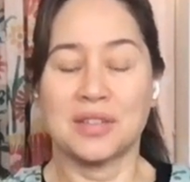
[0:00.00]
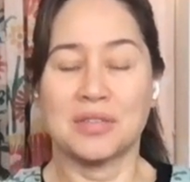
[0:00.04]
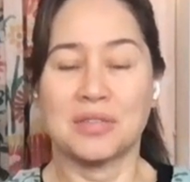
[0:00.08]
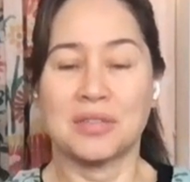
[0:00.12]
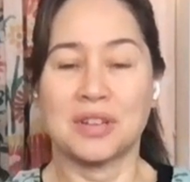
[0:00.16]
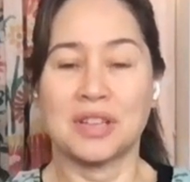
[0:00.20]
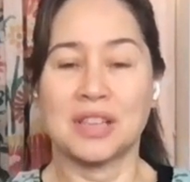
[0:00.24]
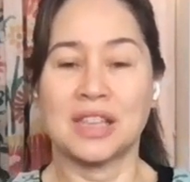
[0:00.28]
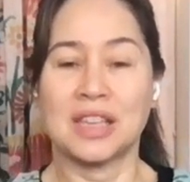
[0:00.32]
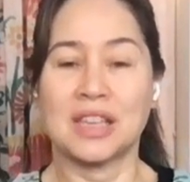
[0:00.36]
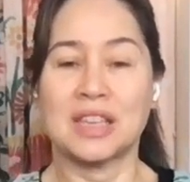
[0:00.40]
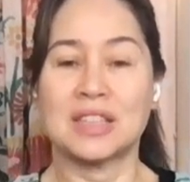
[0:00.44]

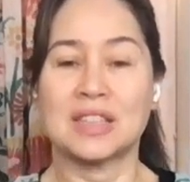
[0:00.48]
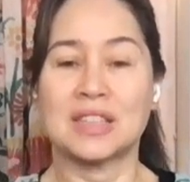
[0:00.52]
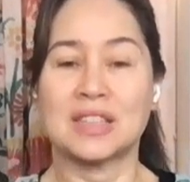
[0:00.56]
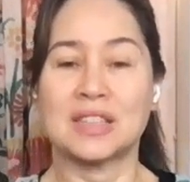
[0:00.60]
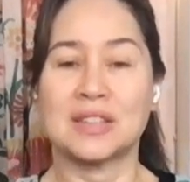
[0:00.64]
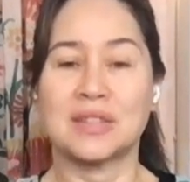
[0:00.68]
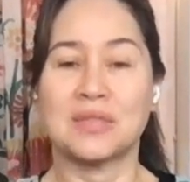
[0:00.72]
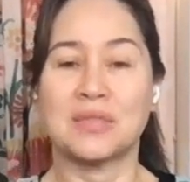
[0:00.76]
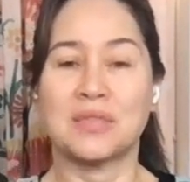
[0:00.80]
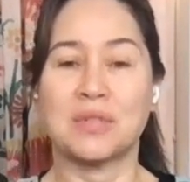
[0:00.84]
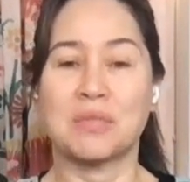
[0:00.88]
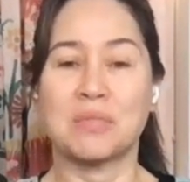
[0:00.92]

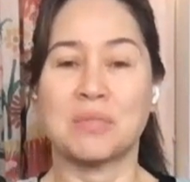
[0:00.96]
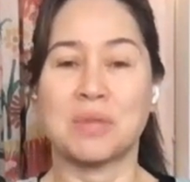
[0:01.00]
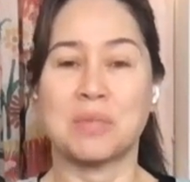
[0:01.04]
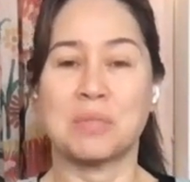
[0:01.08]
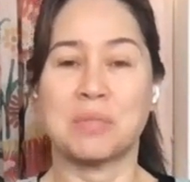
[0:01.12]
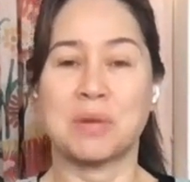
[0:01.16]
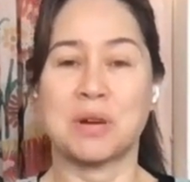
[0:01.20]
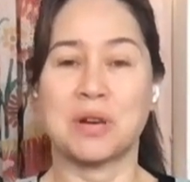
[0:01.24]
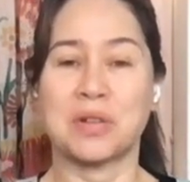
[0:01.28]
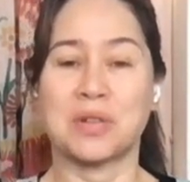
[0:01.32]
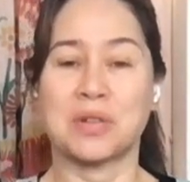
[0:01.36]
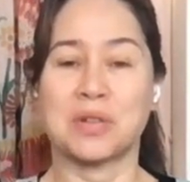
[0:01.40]
releasing from the
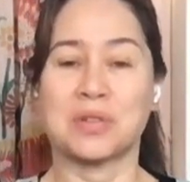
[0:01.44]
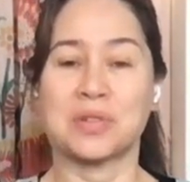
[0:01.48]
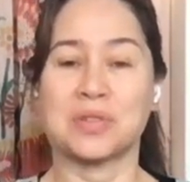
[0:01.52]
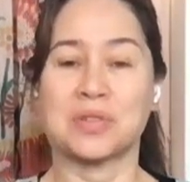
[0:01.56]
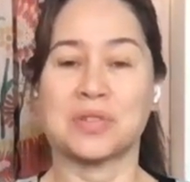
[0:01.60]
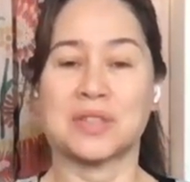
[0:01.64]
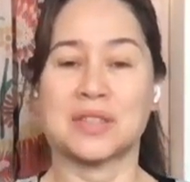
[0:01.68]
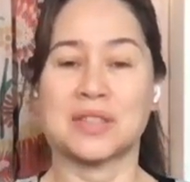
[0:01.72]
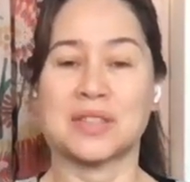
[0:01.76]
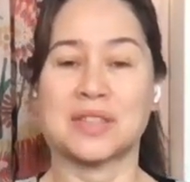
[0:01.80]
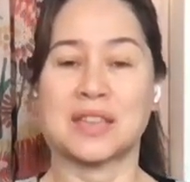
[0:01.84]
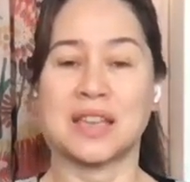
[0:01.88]

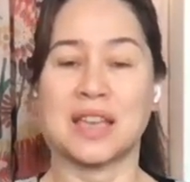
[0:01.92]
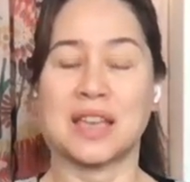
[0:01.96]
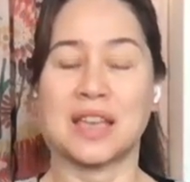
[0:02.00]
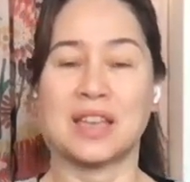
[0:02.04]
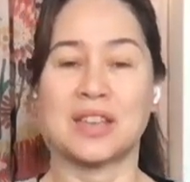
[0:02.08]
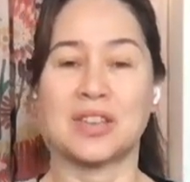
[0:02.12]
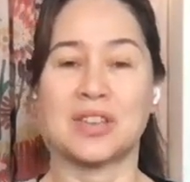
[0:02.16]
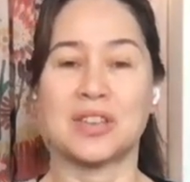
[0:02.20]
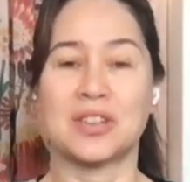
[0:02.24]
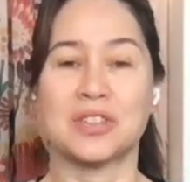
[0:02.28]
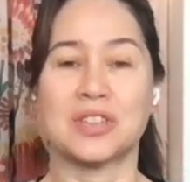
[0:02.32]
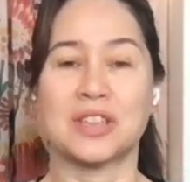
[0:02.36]
pose.
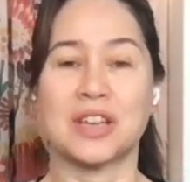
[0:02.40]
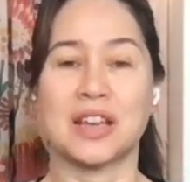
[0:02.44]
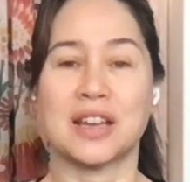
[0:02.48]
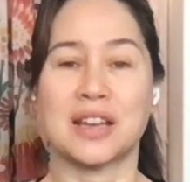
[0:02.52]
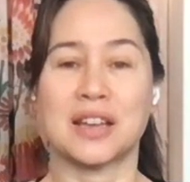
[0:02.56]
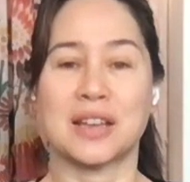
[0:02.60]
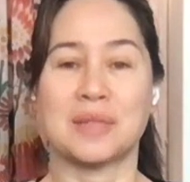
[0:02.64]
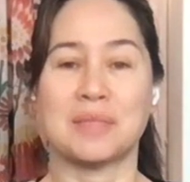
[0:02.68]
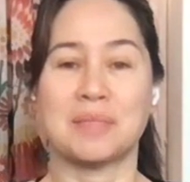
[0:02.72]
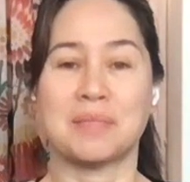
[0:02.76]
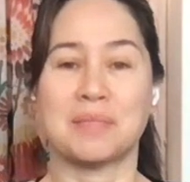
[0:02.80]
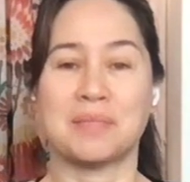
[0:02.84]
Take your
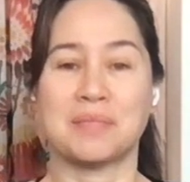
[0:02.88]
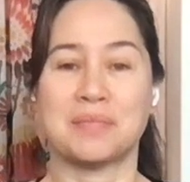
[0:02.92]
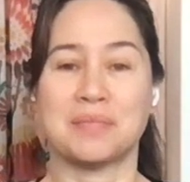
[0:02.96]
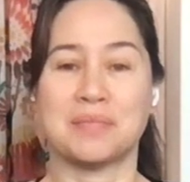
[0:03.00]
time.